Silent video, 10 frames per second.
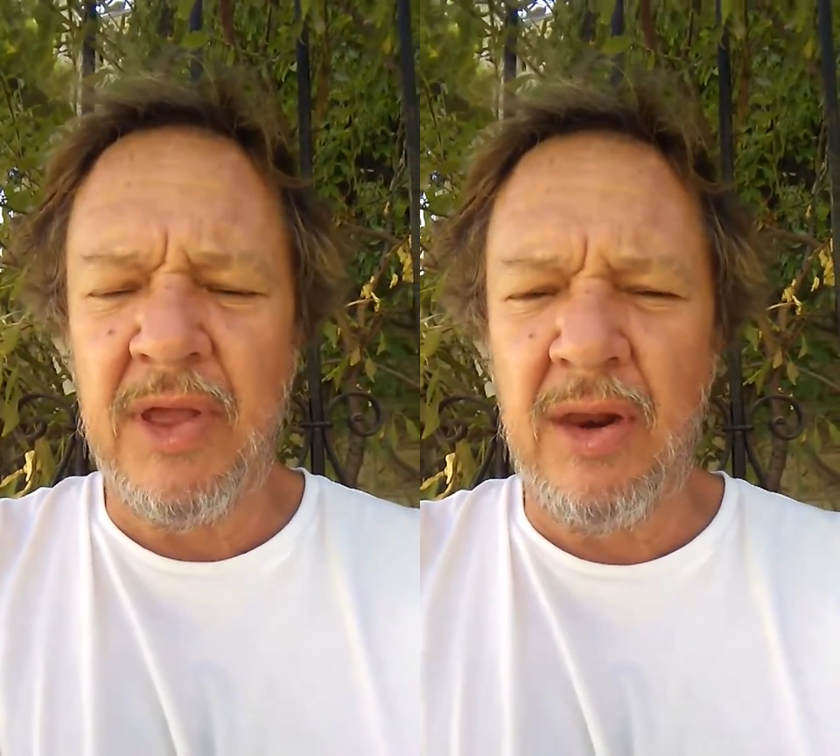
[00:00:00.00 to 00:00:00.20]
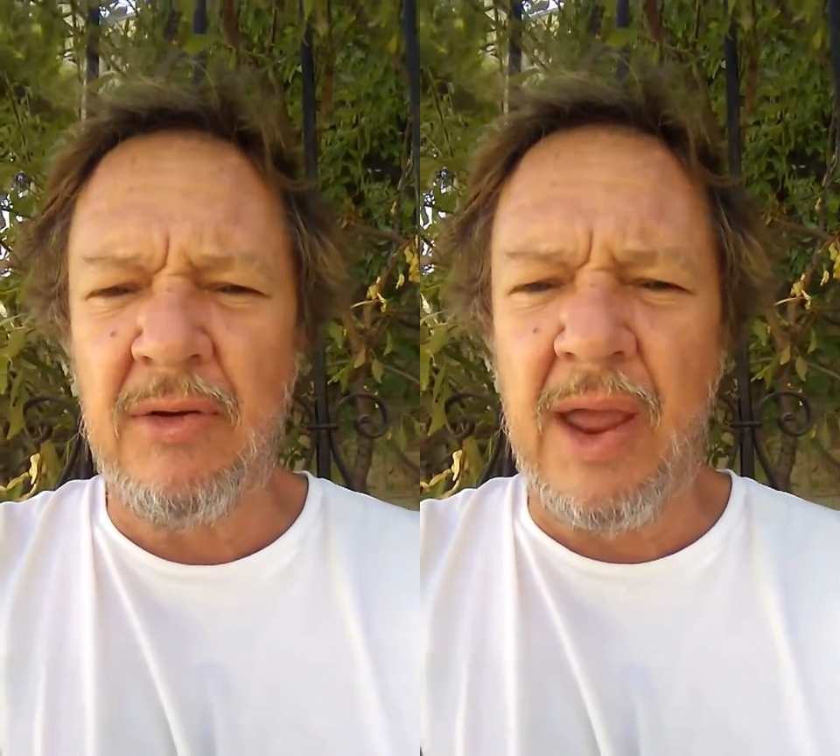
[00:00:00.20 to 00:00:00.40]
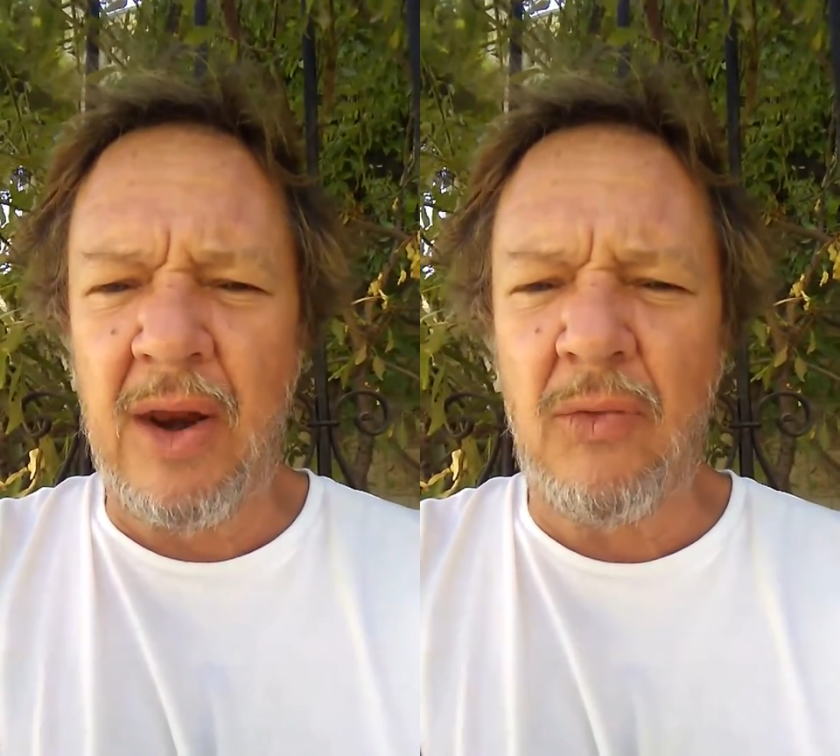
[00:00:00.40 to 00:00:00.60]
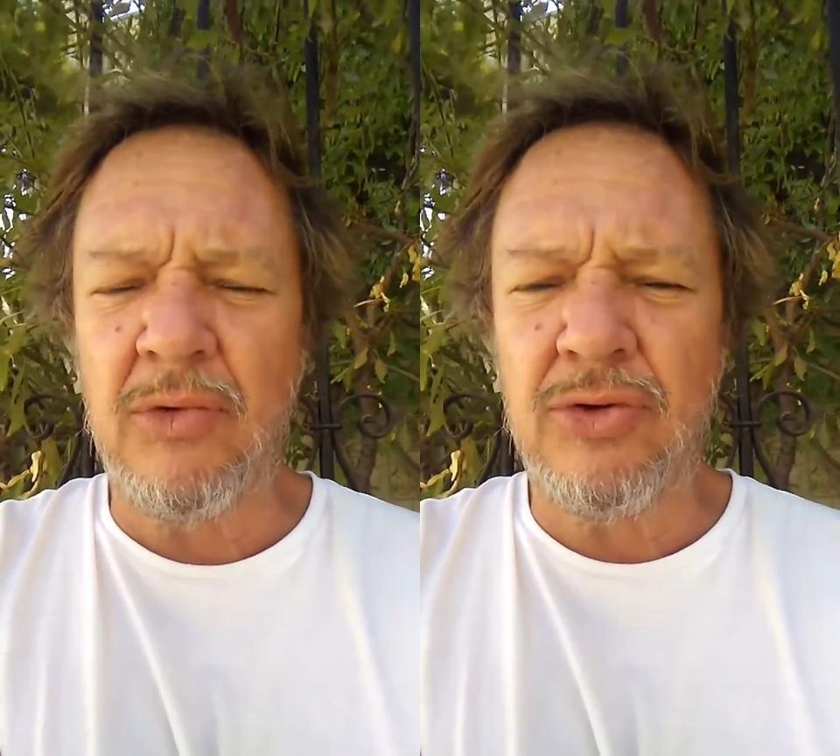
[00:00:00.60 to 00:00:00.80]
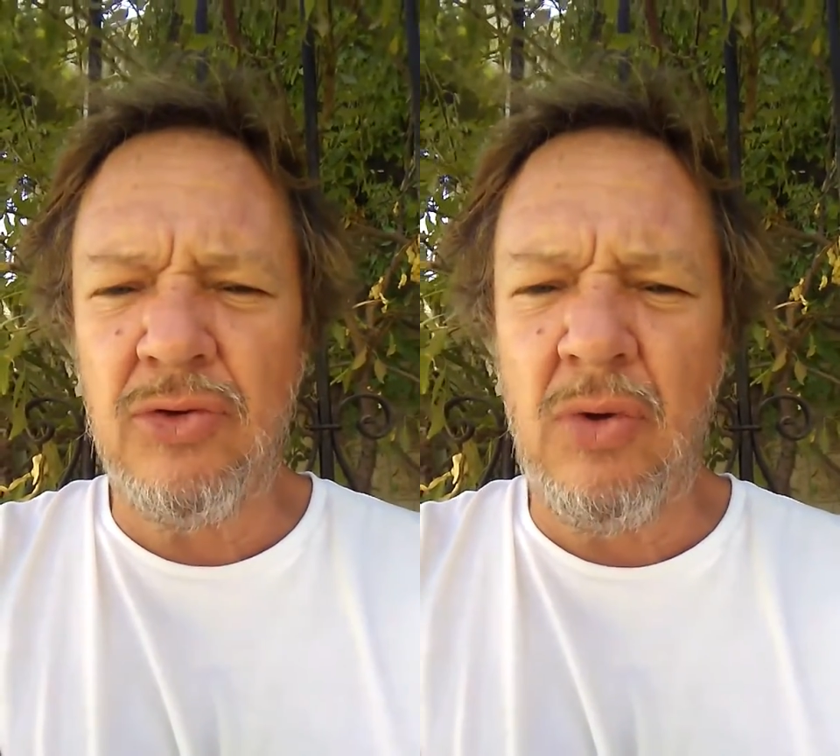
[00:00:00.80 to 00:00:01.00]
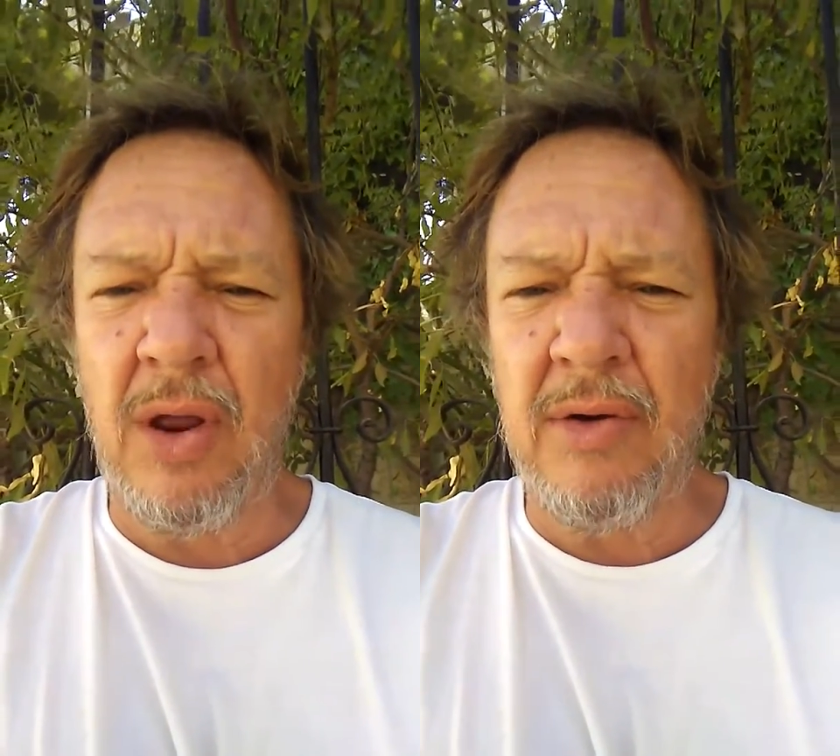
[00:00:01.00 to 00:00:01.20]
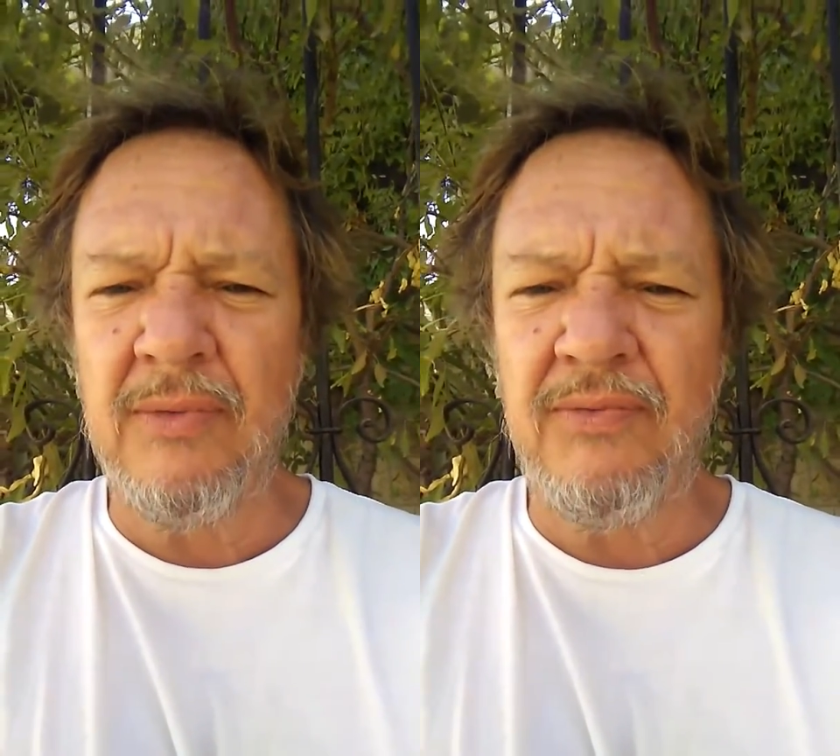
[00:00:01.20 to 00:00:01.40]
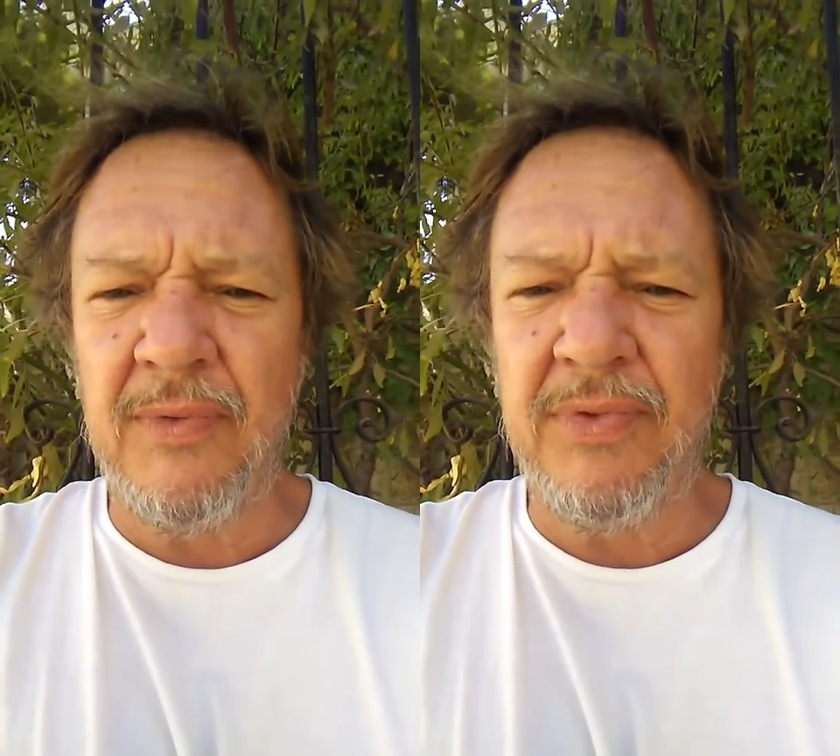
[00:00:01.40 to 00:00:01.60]
Hitler had over
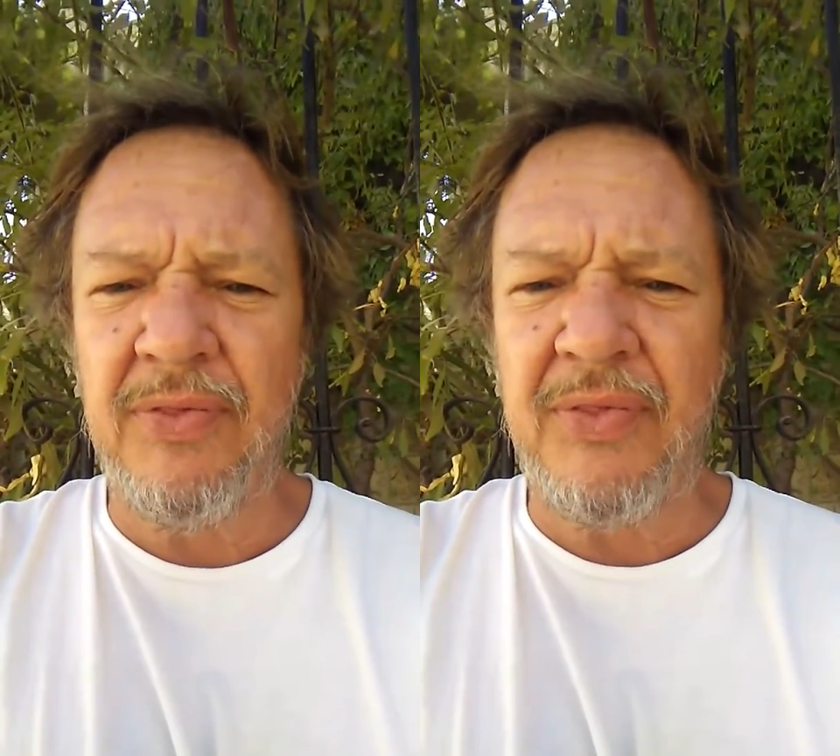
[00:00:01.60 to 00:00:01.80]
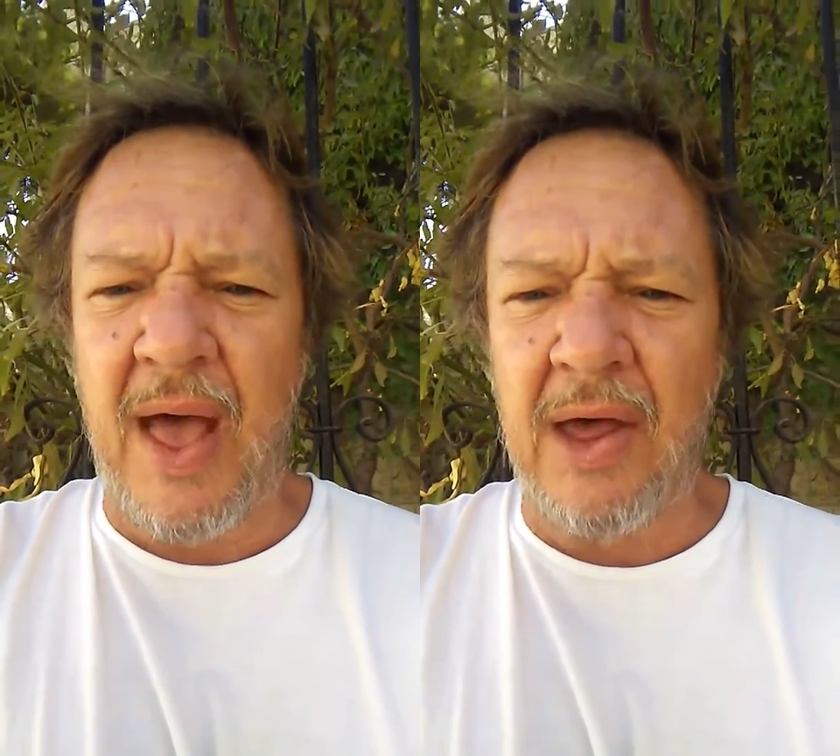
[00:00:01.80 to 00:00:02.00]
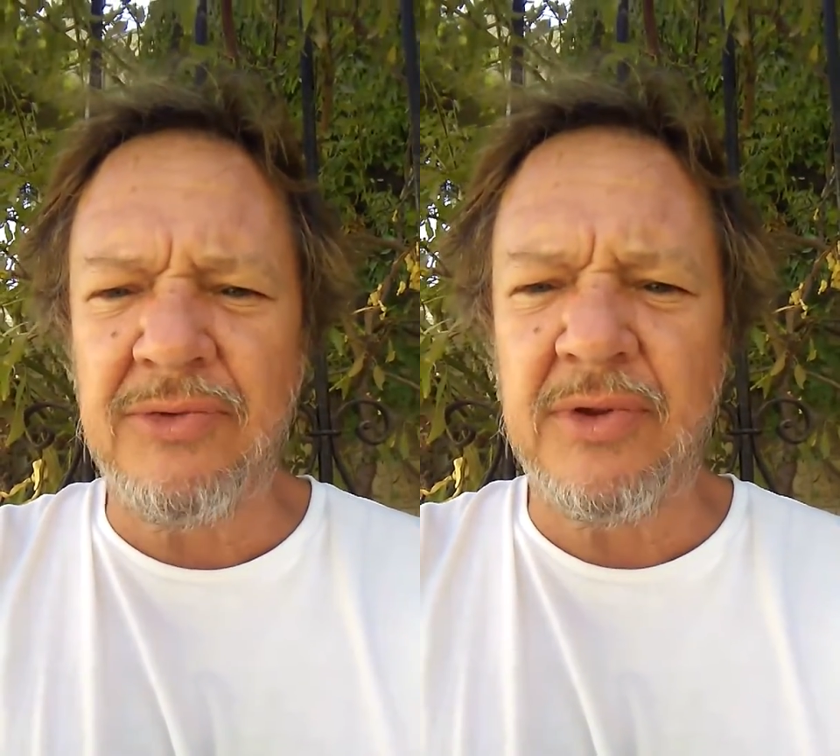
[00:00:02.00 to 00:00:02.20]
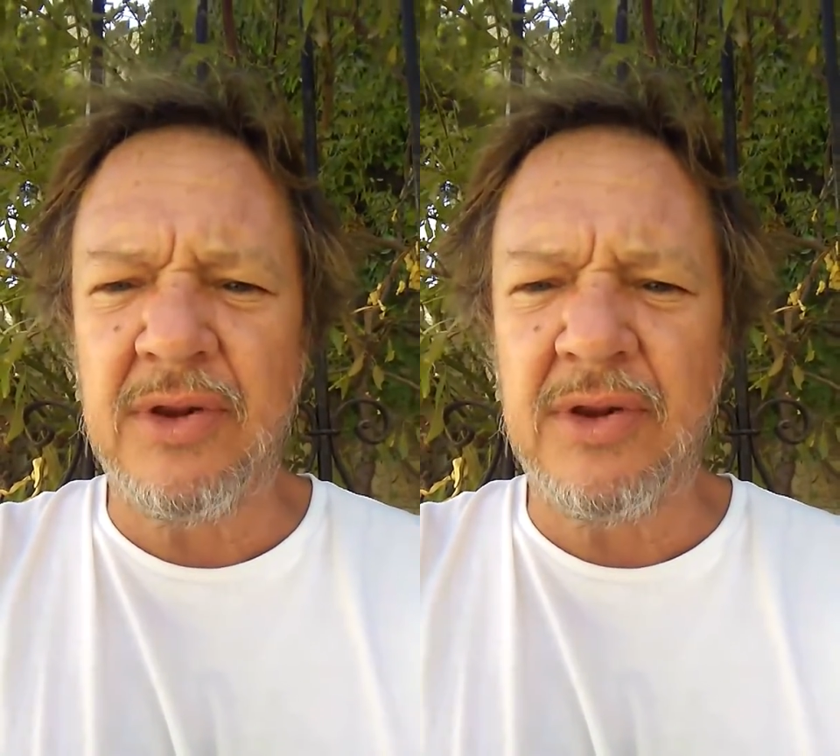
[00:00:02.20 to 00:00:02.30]
250,000